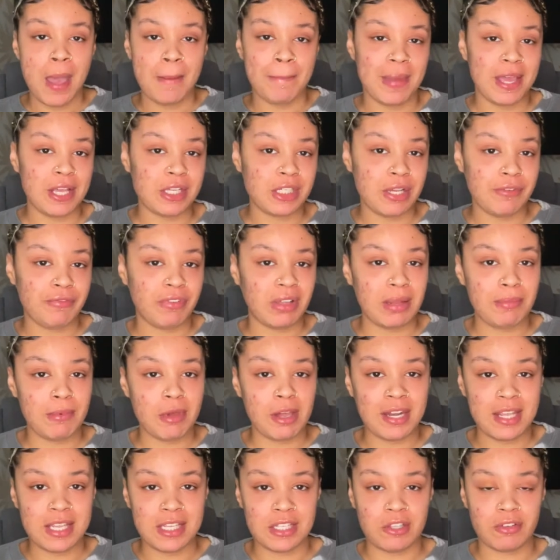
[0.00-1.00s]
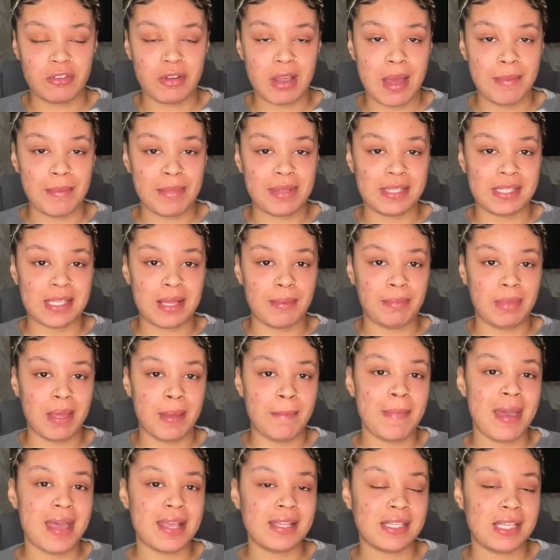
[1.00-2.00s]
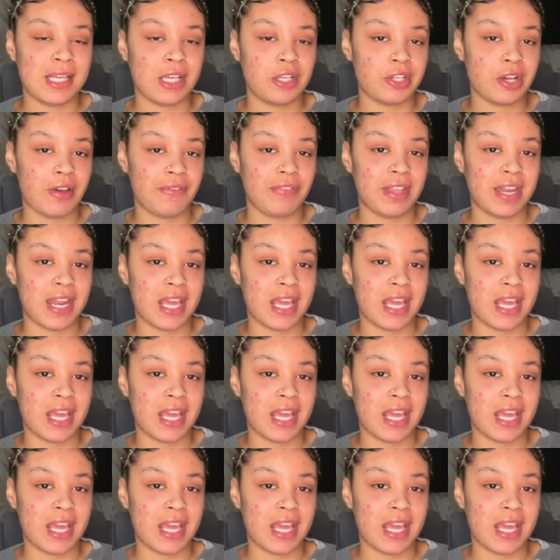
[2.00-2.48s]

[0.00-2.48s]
Make sure you follow me on Instagram and send me a message of